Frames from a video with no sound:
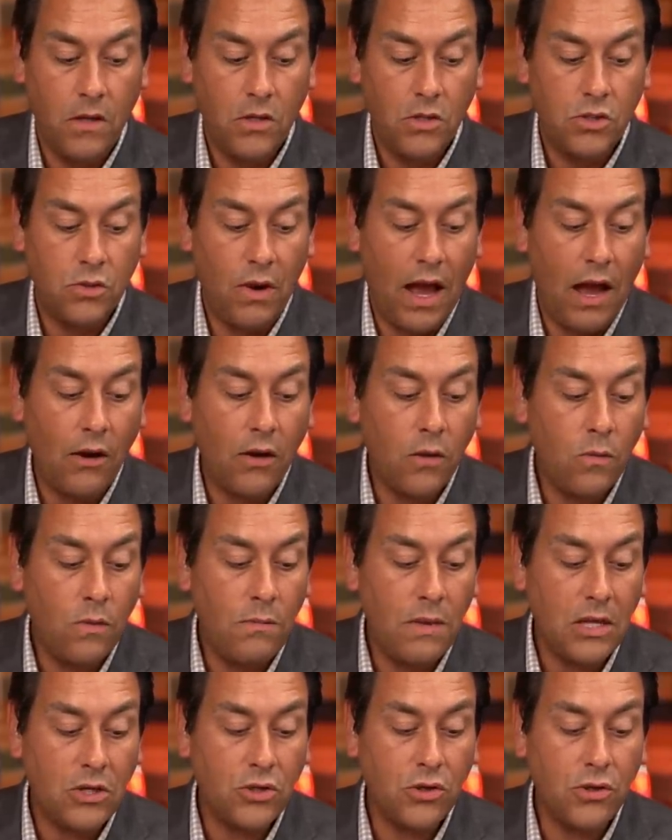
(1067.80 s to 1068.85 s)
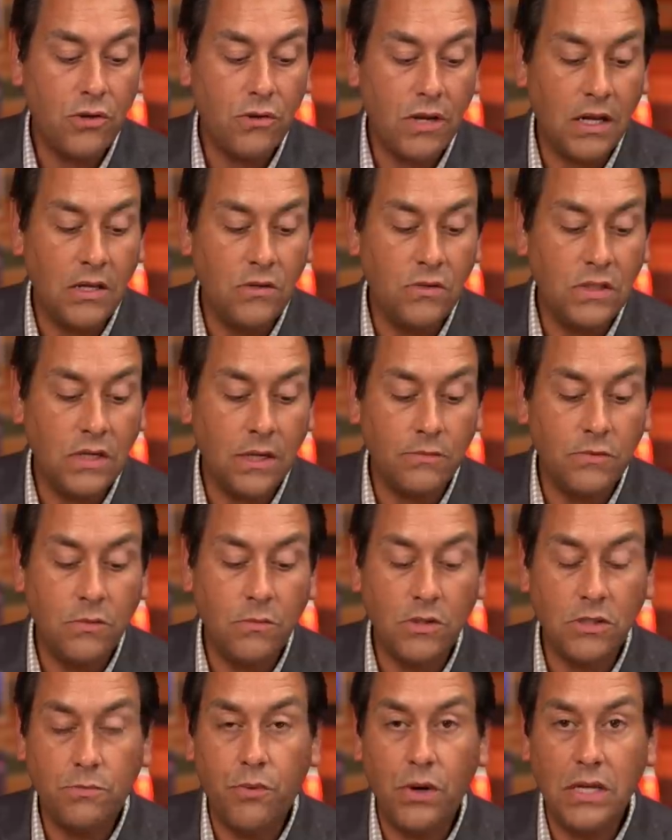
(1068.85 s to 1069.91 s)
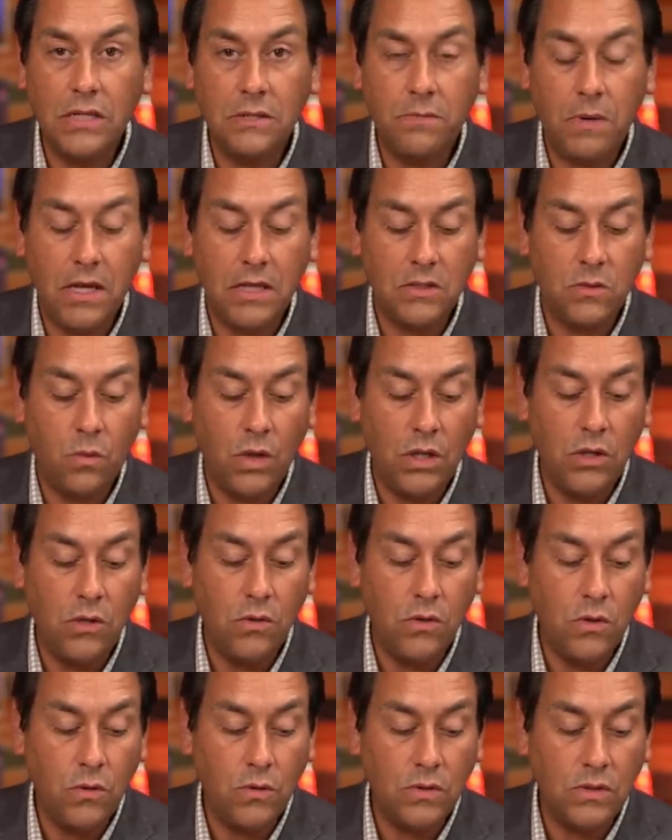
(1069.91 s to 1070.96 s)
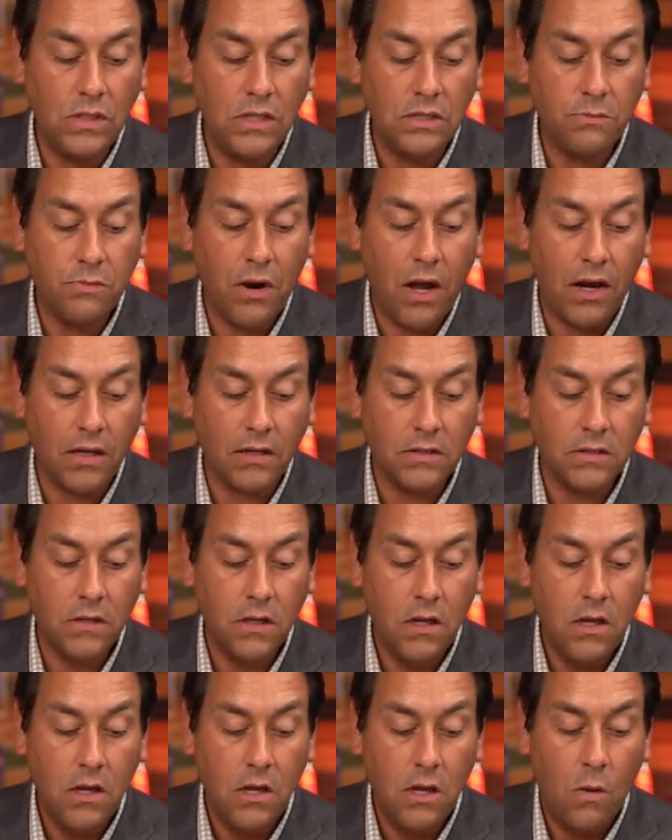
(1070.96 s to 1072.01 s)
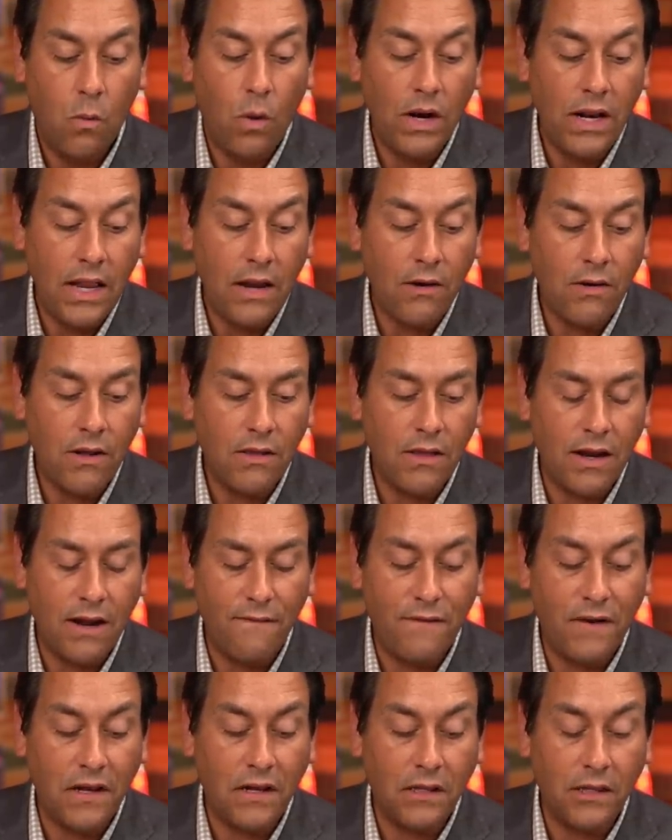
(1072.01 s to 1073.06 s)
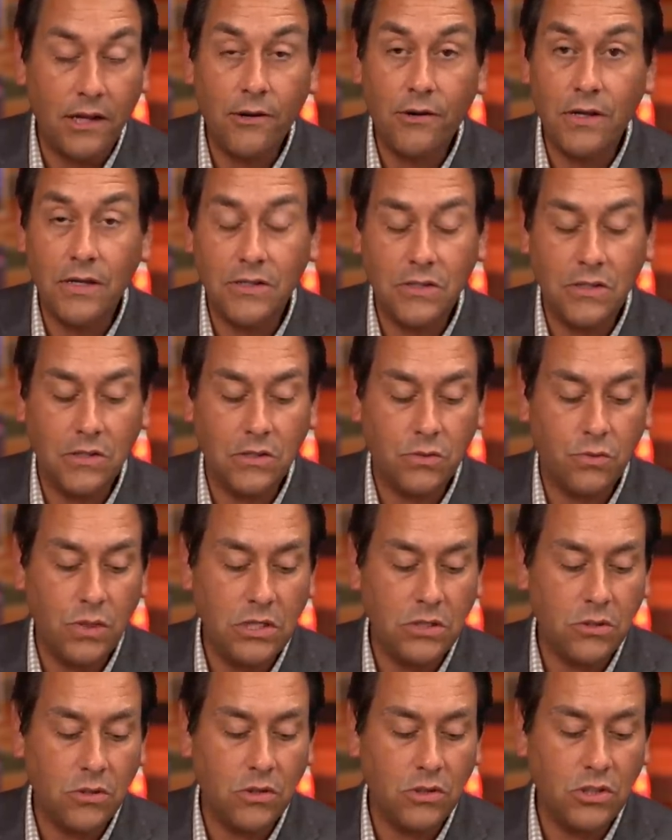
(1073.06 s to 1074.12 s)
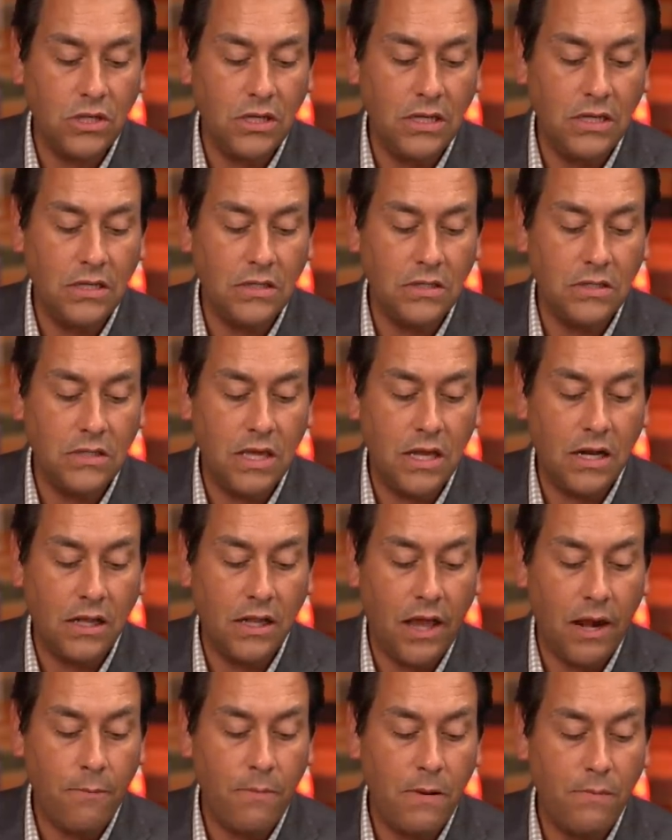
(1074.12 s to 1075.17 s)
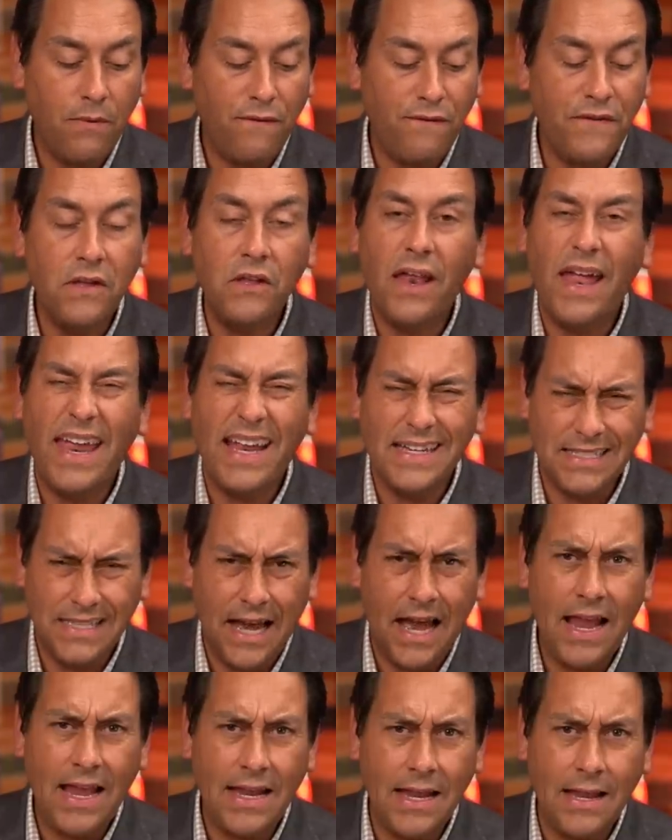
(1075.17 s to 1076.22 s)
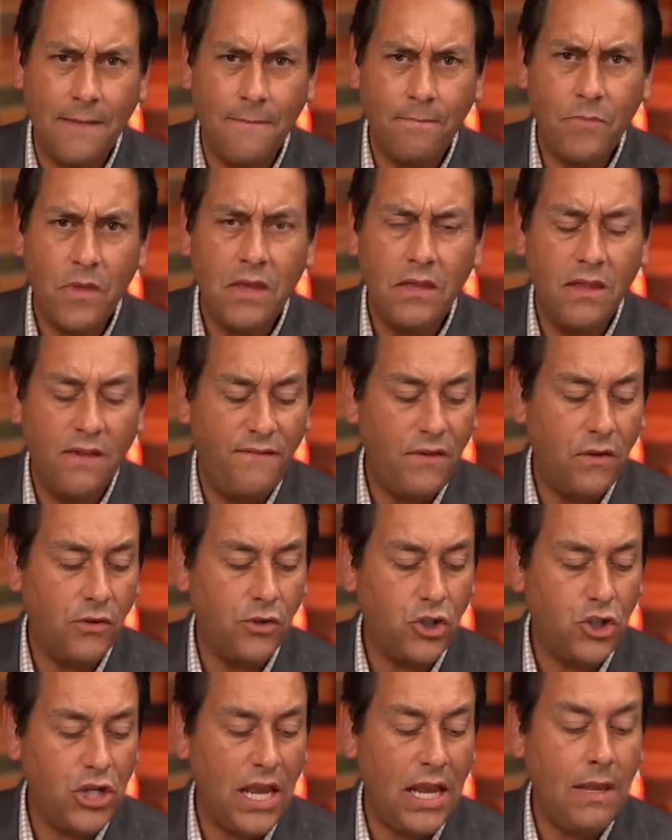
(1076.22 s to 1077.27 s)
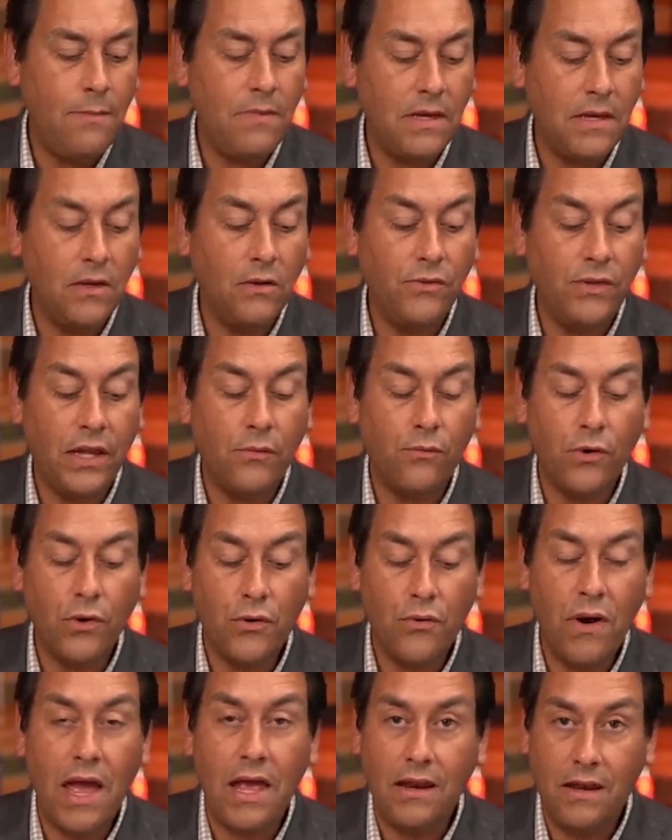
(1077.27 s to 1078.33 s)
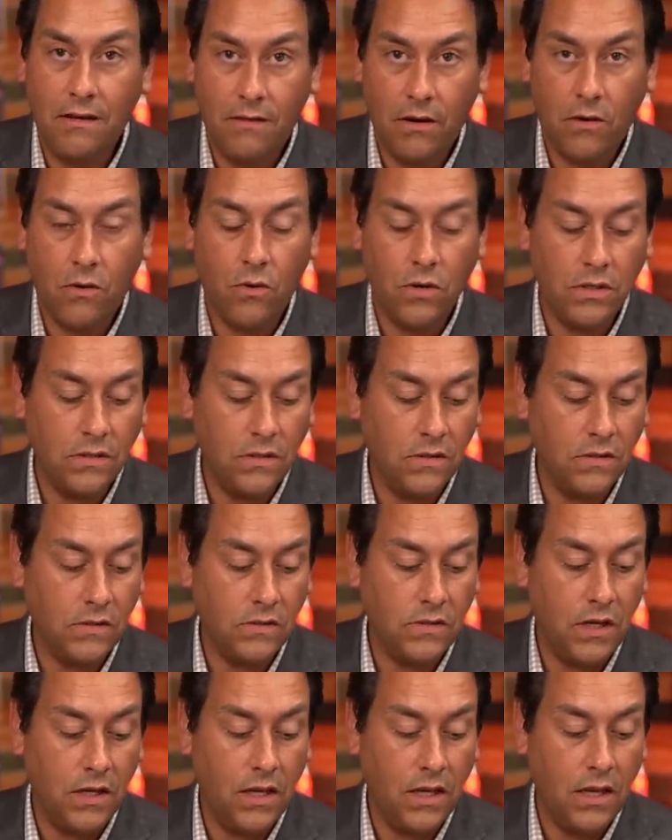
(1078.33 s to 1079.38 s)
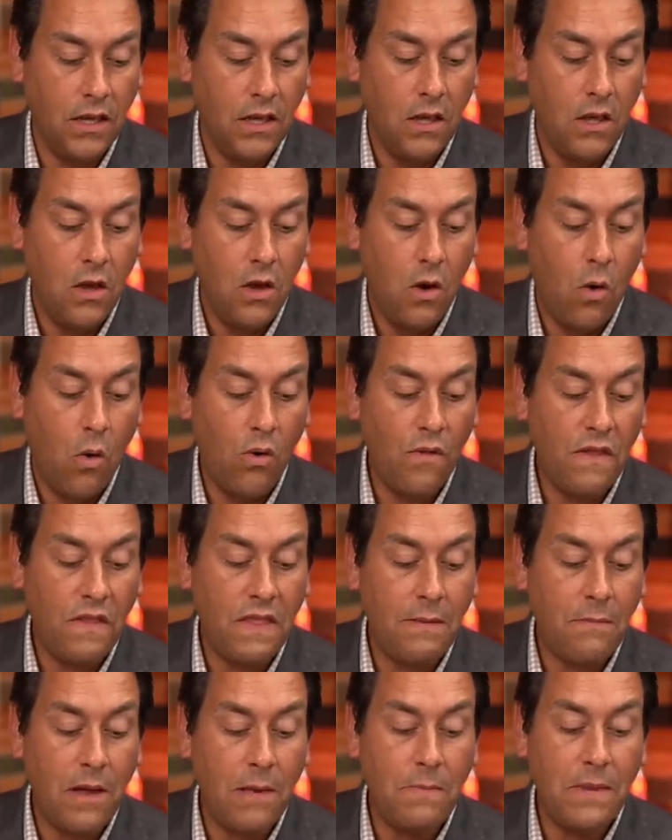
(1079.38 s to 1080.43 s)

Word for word: So, how can we make sure you're not using up too much brain space when you use these products? One area that I find hilarious in this research is that a lot of people feel anxiety. They feel shame, guilt, and regret, according to the study, or that they might